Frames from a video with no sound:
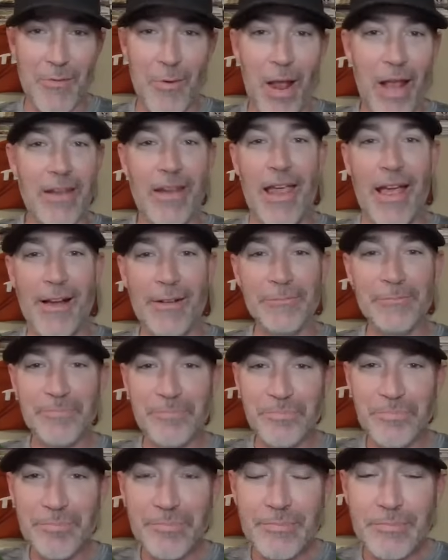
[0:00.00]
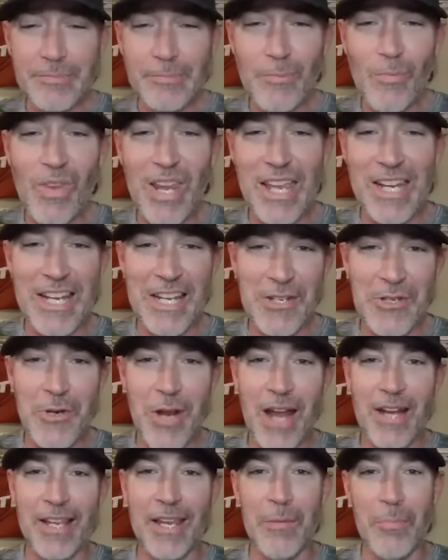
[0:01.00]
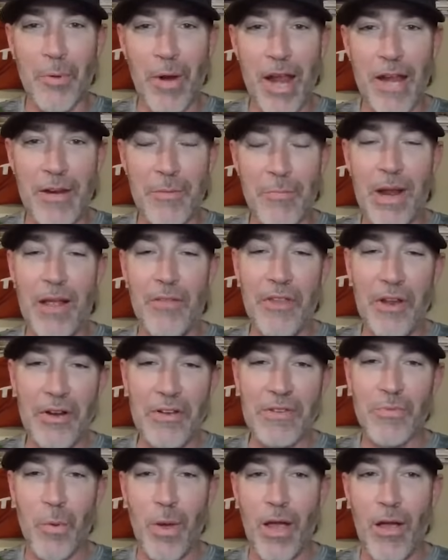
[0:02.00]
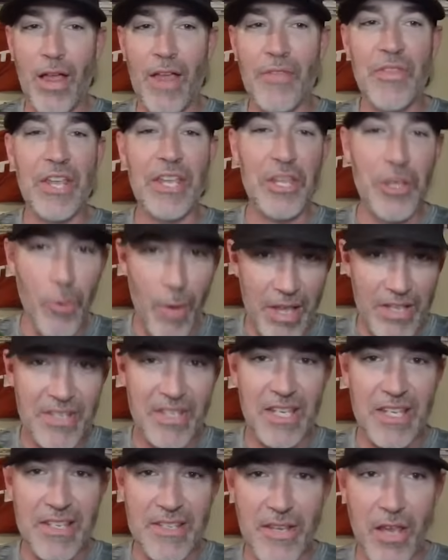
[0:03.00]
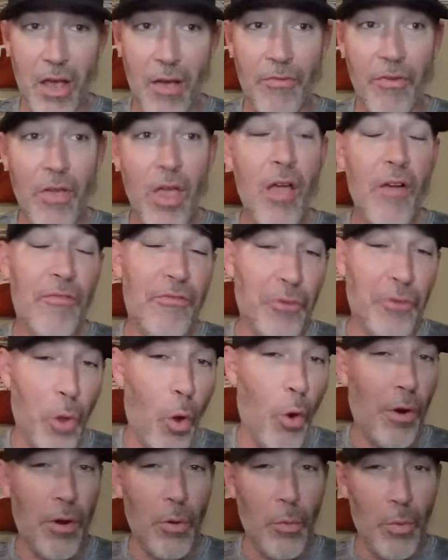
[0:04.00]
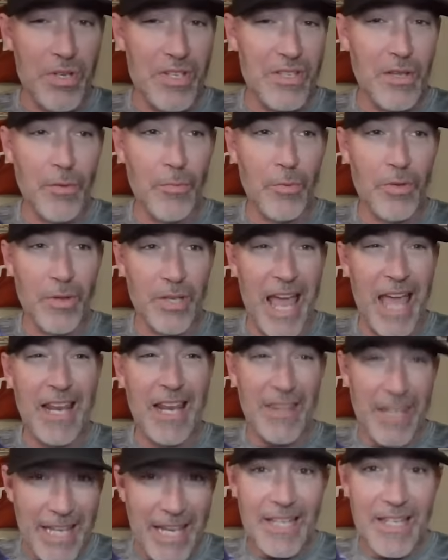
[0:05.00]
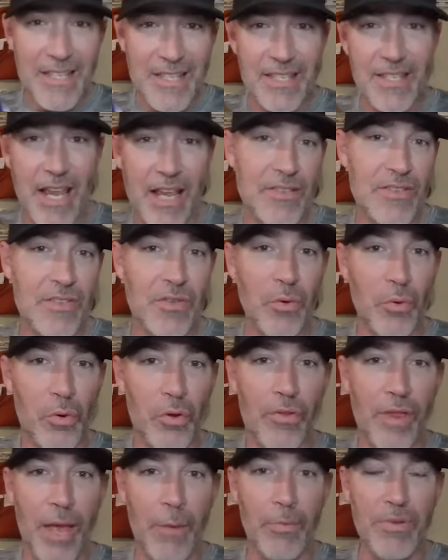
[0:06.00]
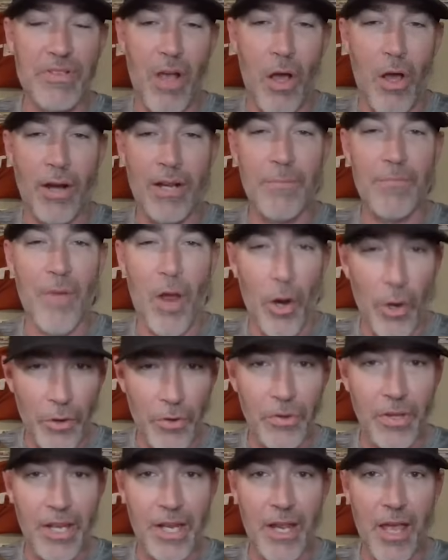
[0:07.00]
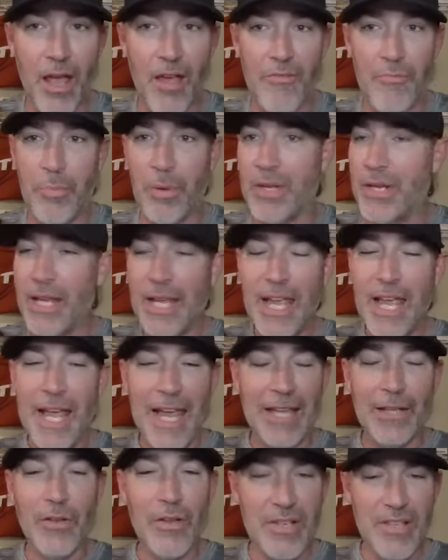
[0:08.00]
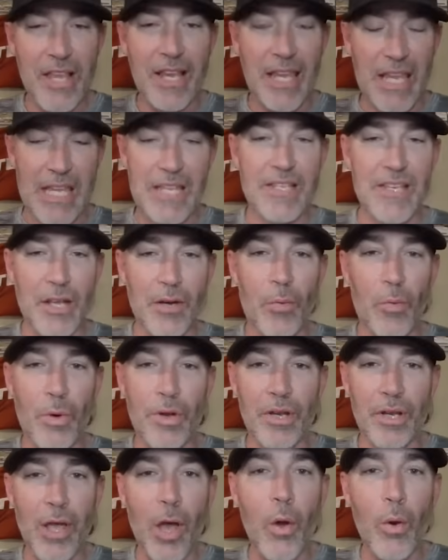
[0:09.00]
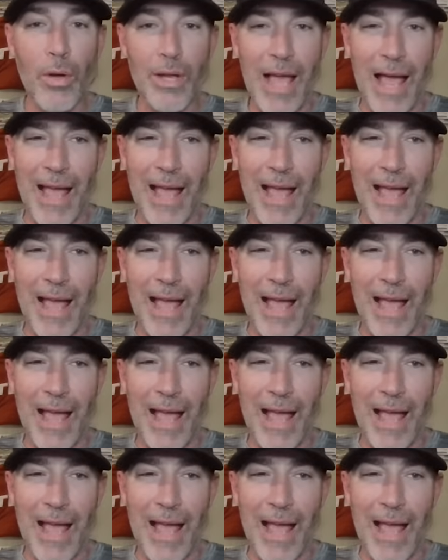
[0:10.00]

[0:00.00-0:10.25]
right now. And he's trying to get Brandon Brown there as well. I think USC's tough. Florida was the kind of the in-state school that was on him early enough, but it looks like he's going to want to go.